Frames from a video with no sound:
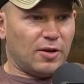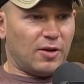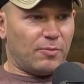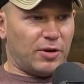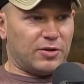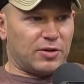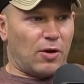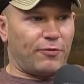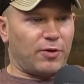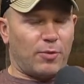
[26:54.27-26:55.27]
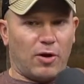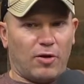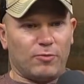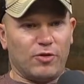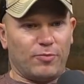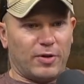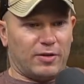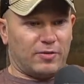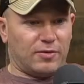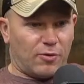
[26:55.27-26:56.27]
But his off-the-ball
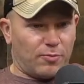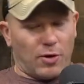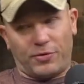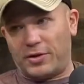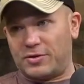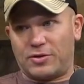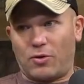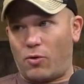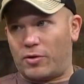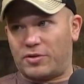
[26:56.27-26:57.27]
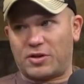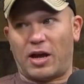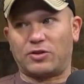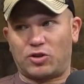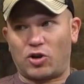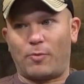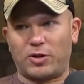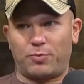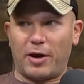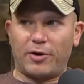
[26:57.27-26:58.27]
movement on both ends of the court has gotten so
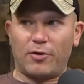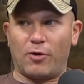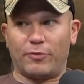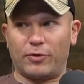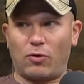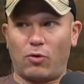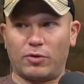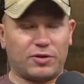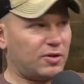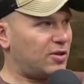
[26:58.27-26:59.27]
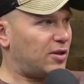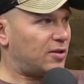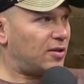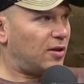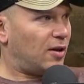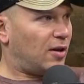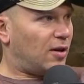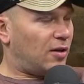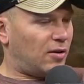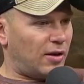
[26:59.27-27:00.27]
much better over the course of the season.
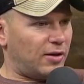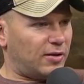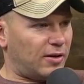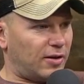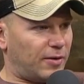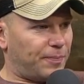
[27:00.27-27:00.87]
Like the